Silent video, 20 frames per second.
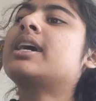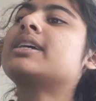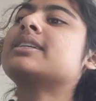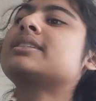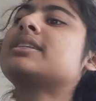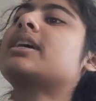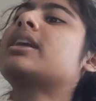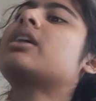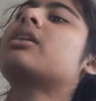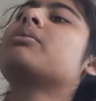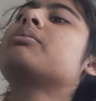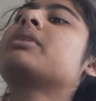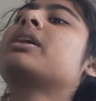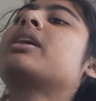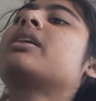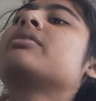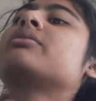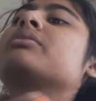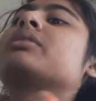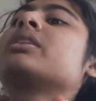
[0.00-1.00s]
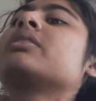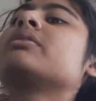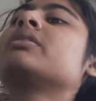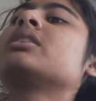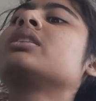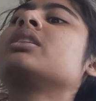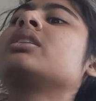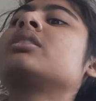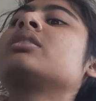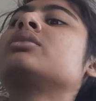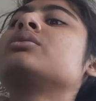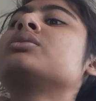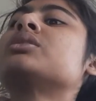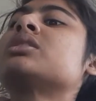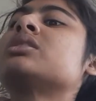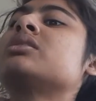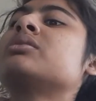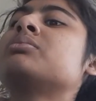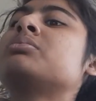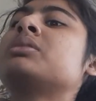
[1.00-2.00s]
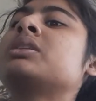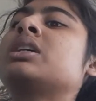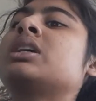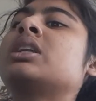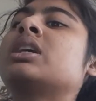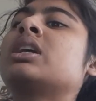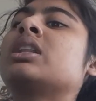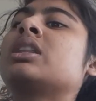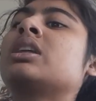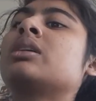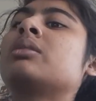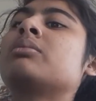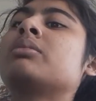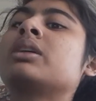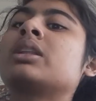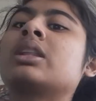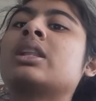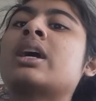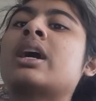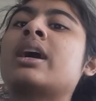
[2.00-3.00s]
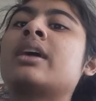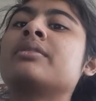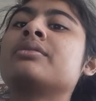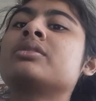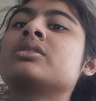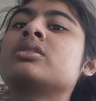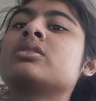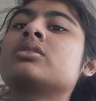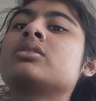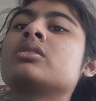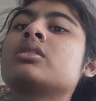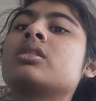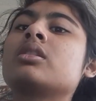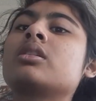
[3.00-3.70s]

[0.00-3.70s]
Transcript: Inside Out may have given the illusion of being nothing but laughs,